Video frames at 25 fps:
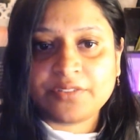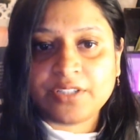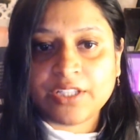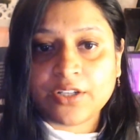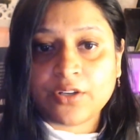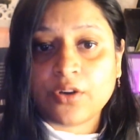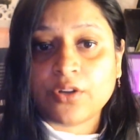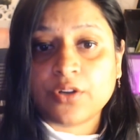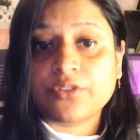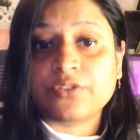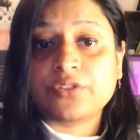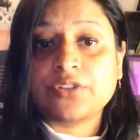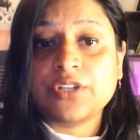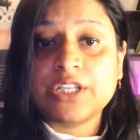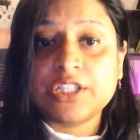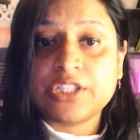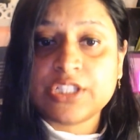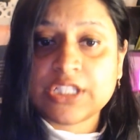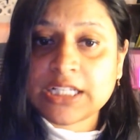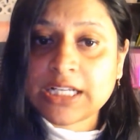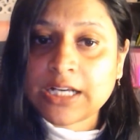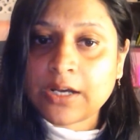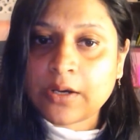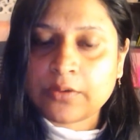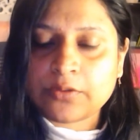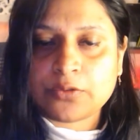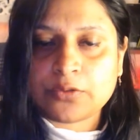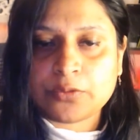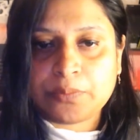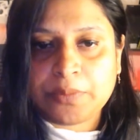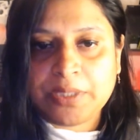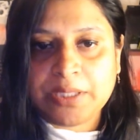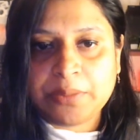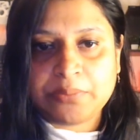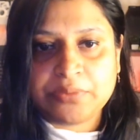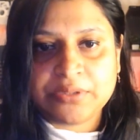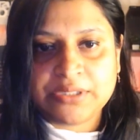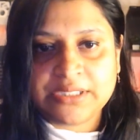they're not reaching out to
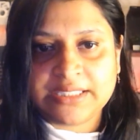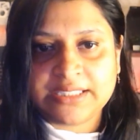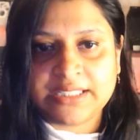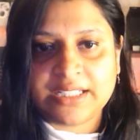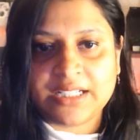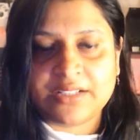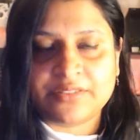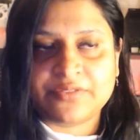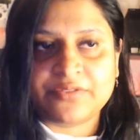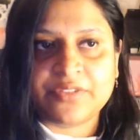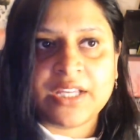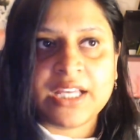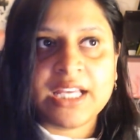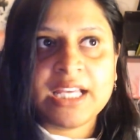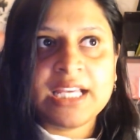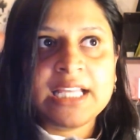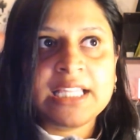people enough.